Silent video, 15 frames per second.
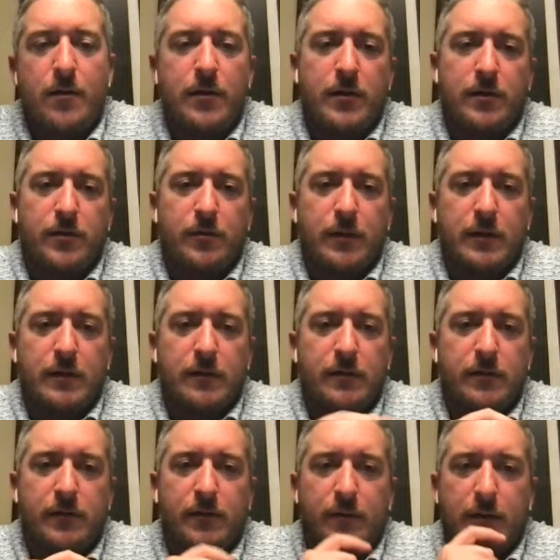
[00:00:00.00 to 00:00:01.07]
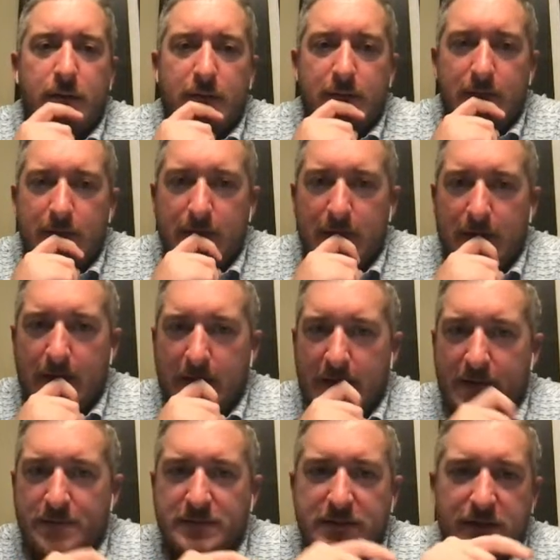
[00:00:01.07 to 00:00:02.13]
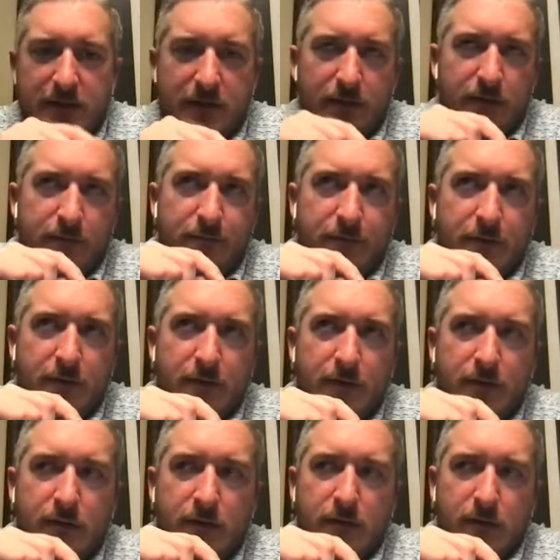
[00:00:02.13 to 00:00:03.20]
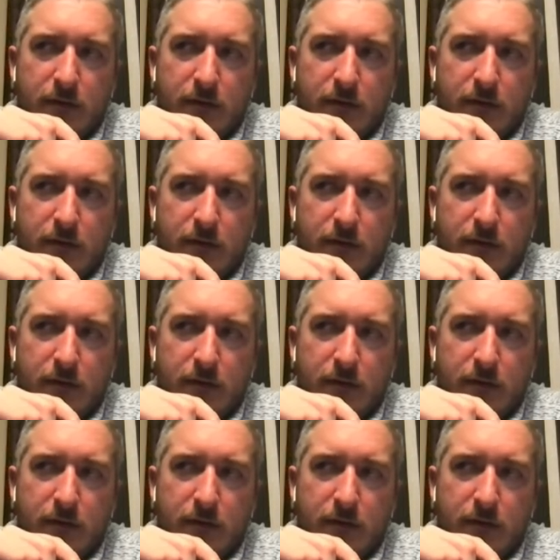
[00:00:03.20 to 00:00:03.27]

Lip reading: Oh yeah, you're right. Yeah, I was thinking of I